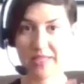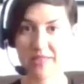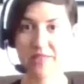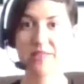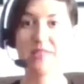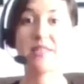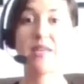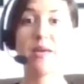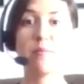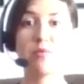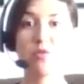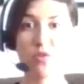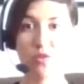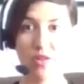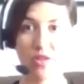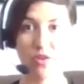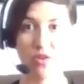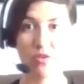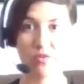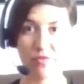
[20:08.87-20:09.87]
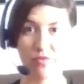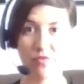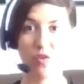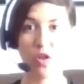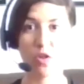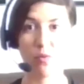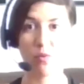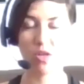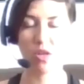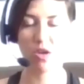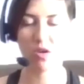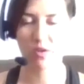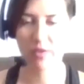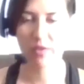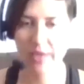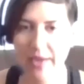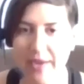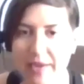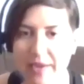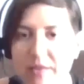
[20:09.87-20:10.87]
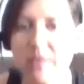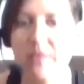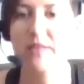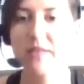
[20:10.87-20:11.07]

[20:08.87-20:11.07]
to the tip so that you can follow along, okay?